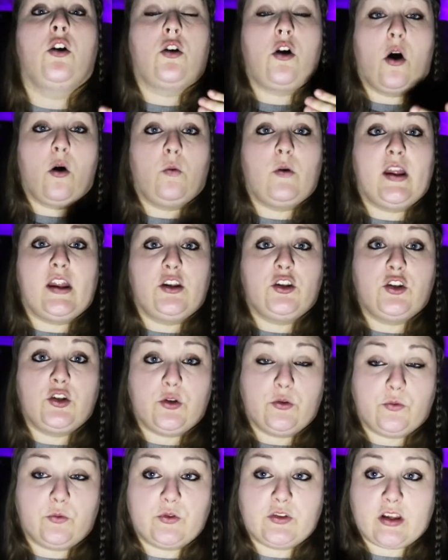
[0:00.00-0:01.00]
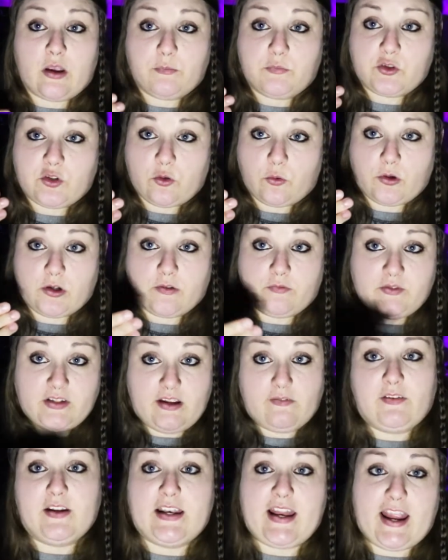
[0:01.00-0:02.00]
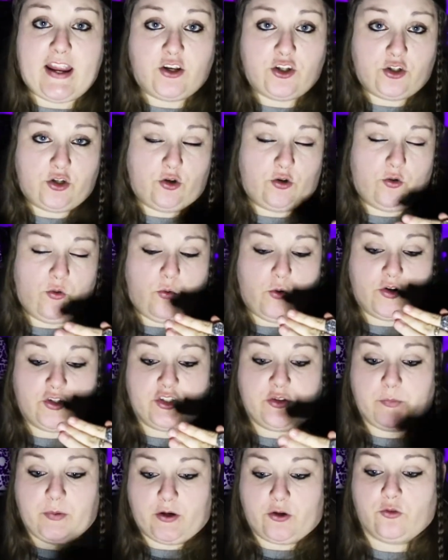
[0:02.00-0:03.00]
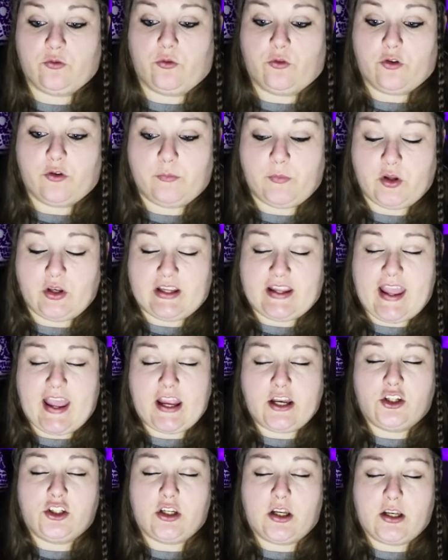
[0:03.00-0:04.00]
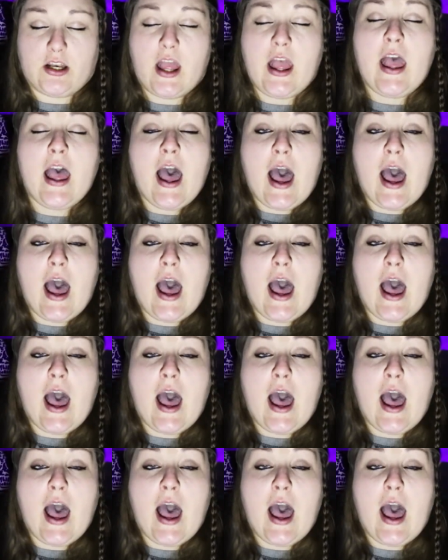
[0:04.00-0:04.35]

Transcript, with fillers: go into some sort of divination or spiritual communication,